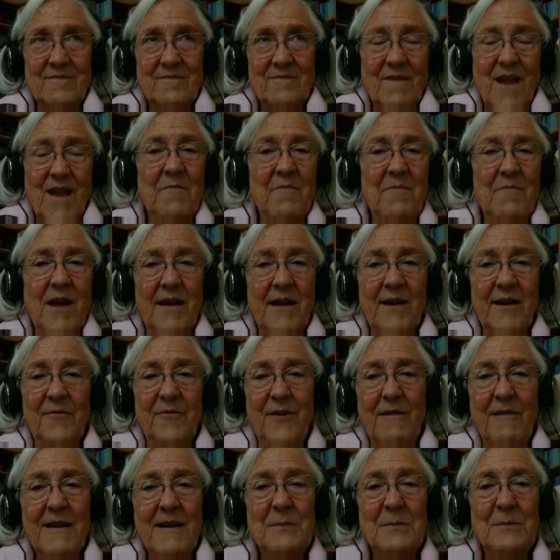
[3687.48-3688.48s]
I'm not a
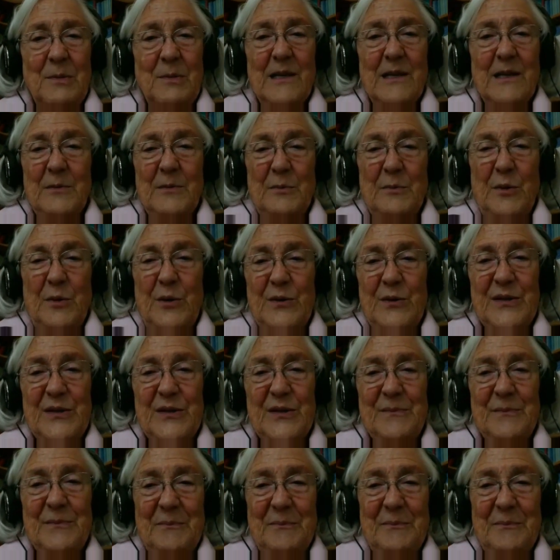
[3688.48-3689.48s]
very dependent person,